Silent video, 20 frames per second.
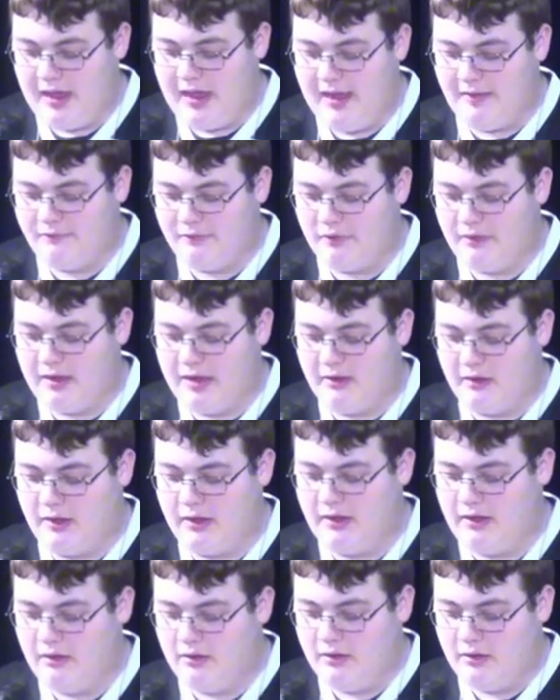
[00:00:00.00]
After that
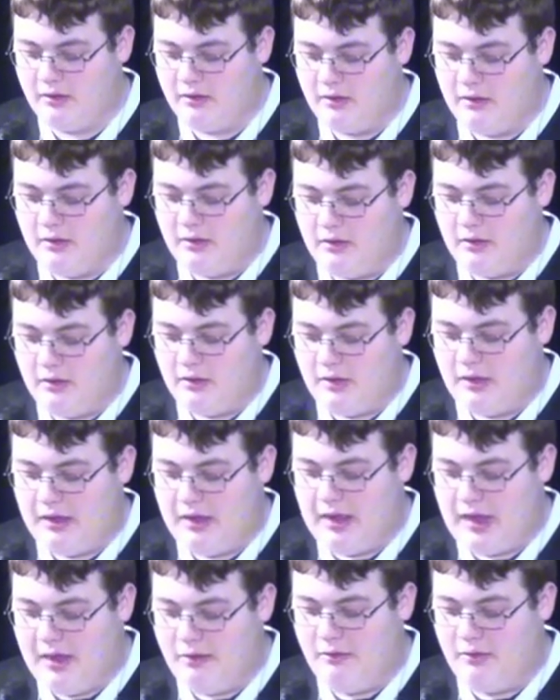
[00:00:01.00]
night,
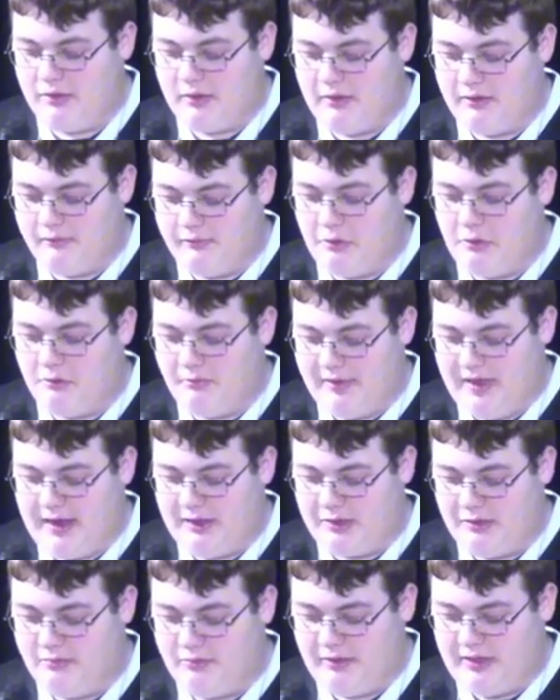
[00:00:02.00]
I was on the road
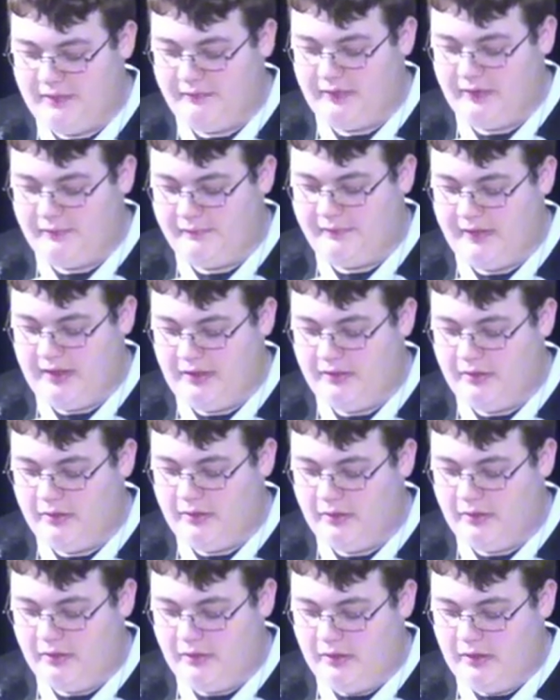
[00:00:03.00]
back to believing in
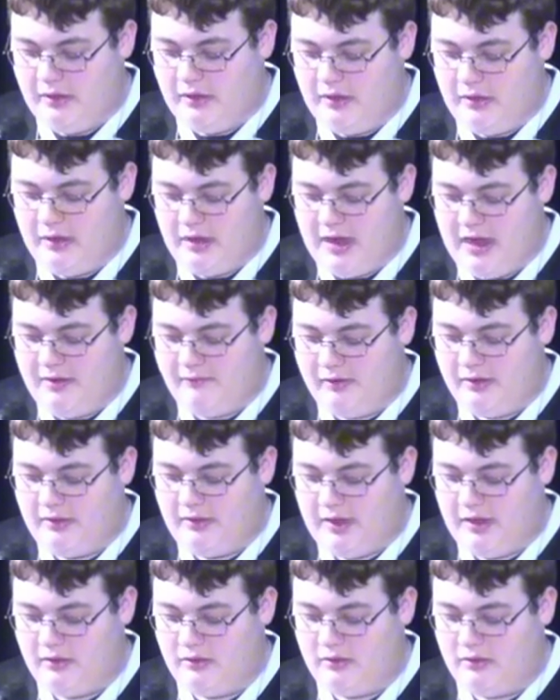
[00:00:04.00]
faith. I
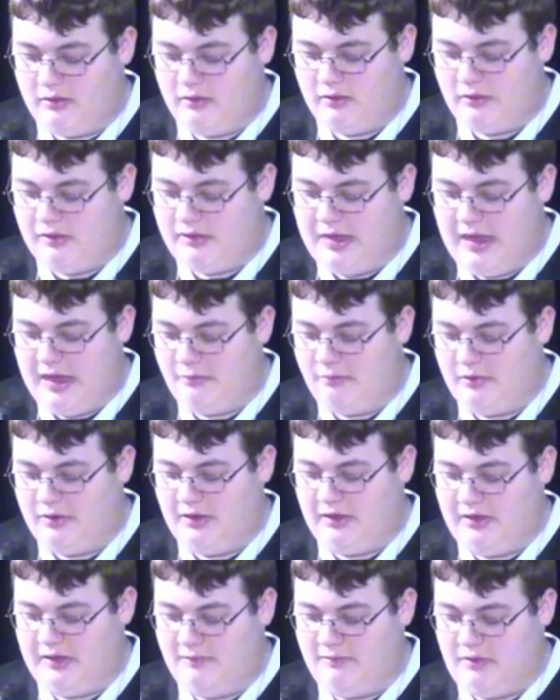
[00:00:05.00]
realized God
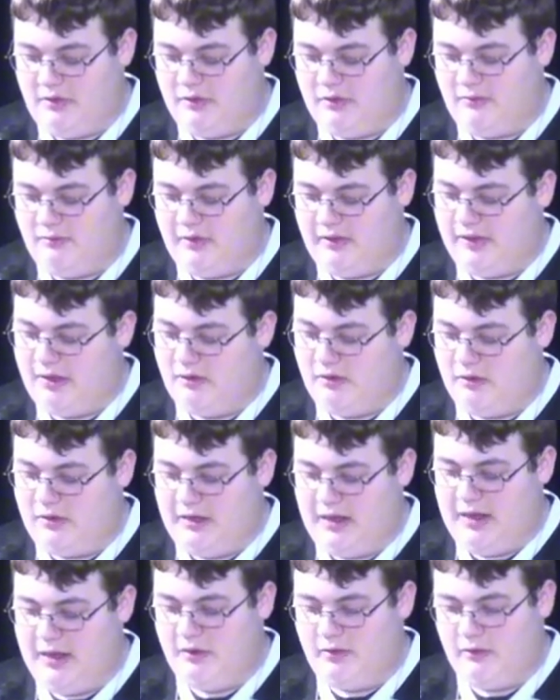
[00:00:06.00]
wouldn't give me something I
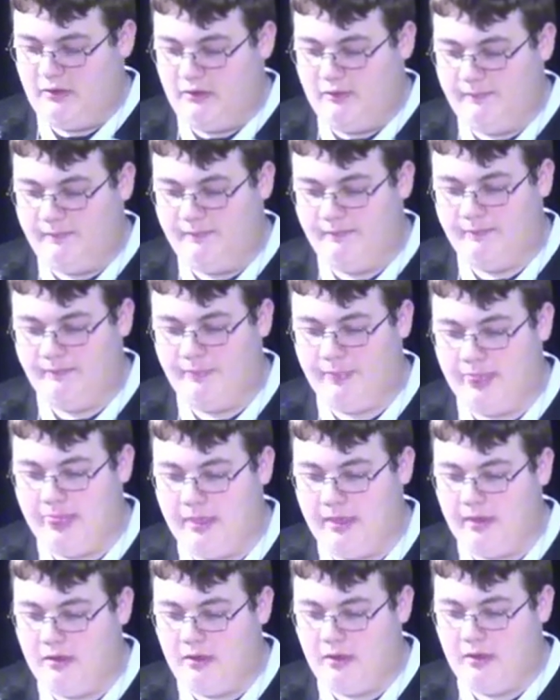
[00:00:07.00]
couldn't handle.
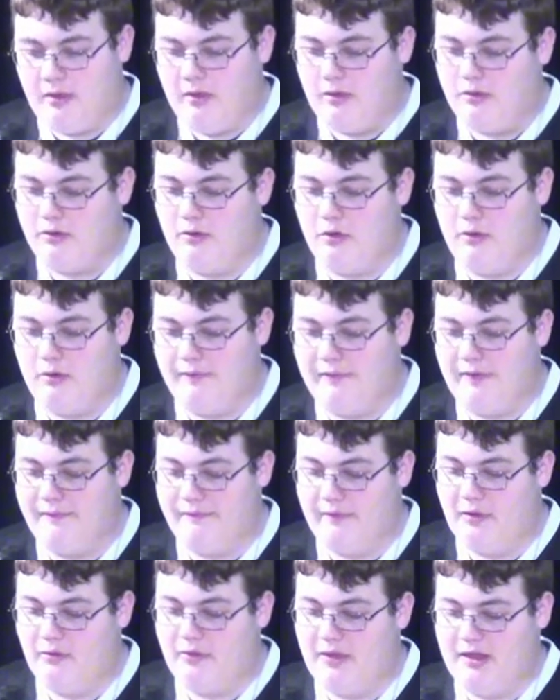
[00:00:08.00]
So if I
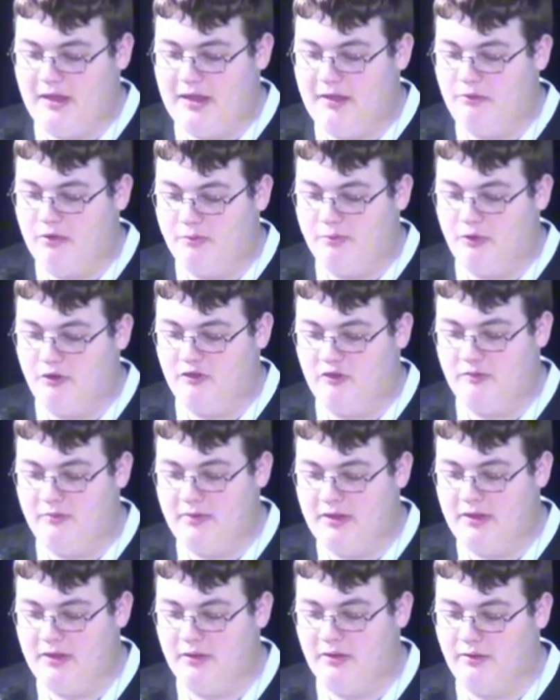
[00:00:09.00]
felt like he was
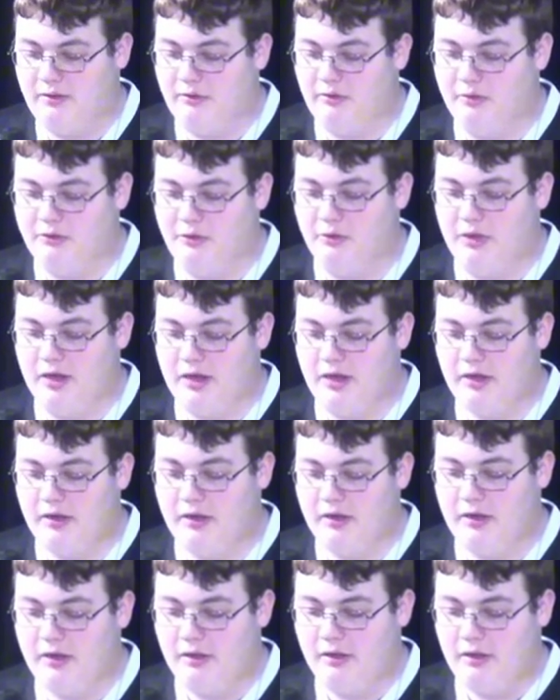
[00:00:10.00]
pushing me a little too
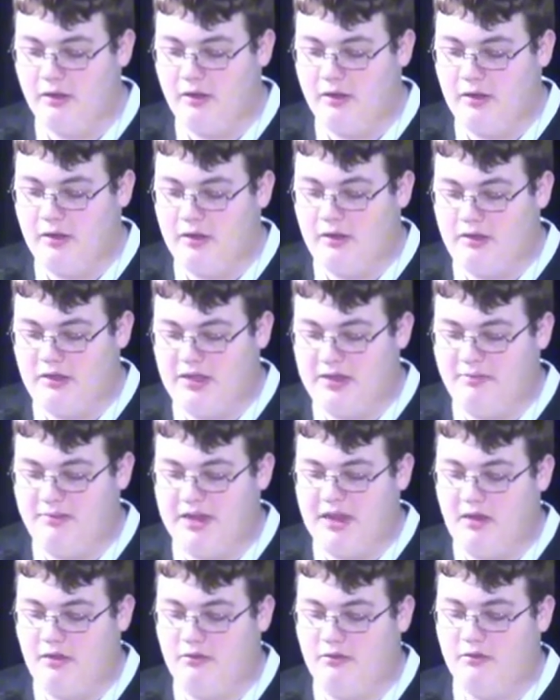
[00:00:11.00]
hard, deep
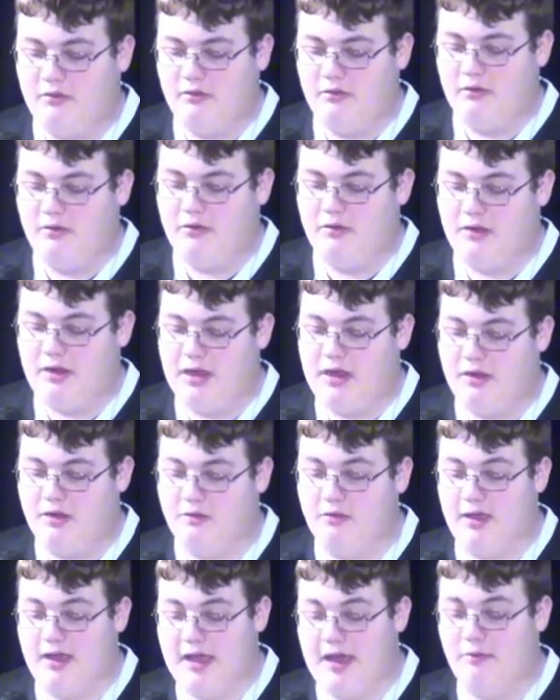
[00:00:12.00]
down, I
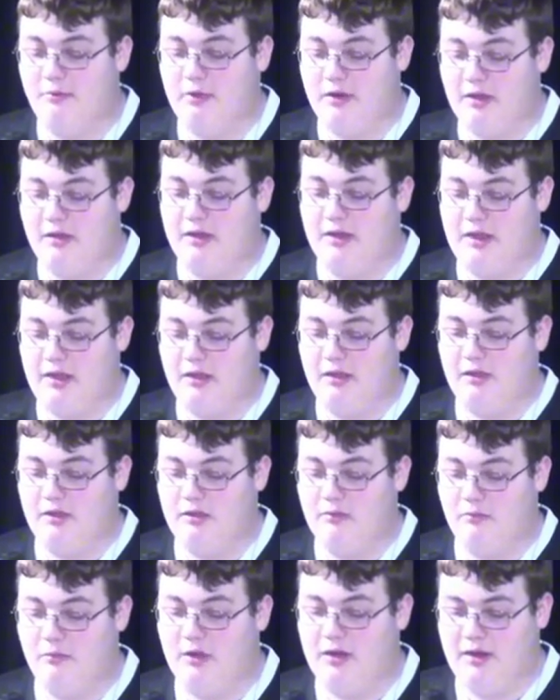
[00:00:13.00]
knew I had
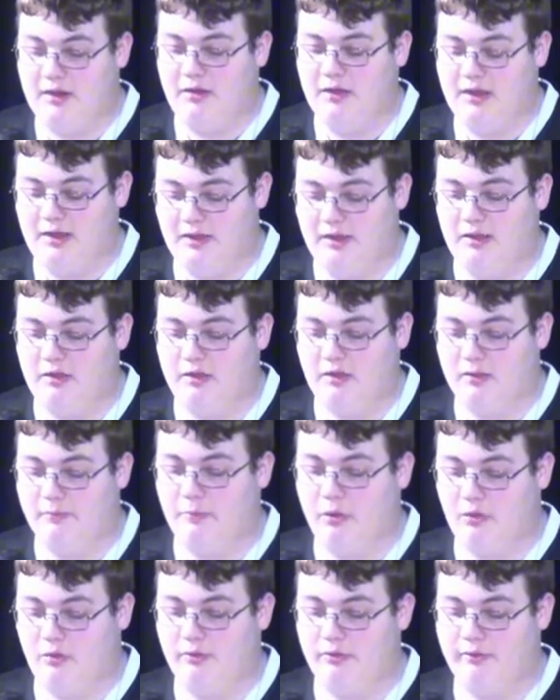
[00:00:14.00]
what it takes to
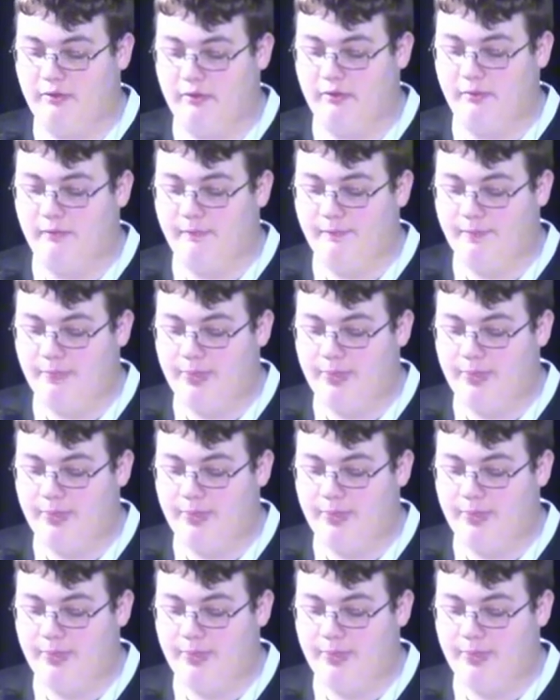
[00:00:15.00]
pull through.